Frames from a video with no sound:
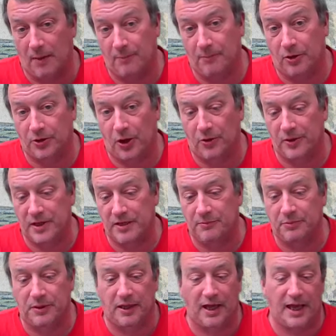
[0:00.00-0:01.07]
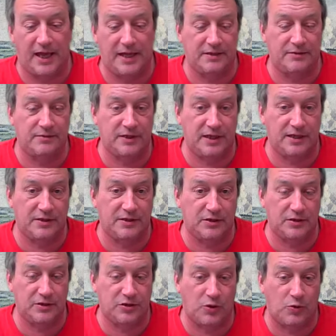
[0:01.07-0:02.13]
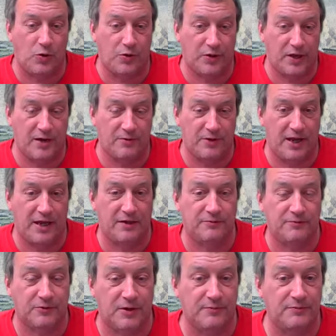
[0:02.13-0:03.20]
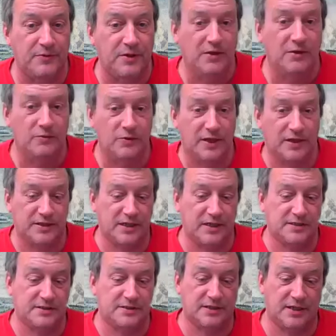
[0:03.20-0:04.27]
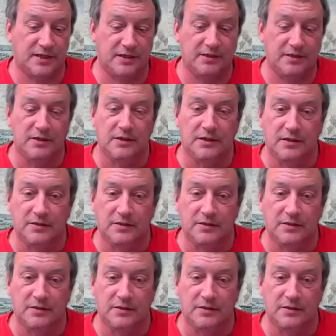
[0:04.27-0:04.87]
Humboldt already implied in in the in the quote I read from it, it's uh,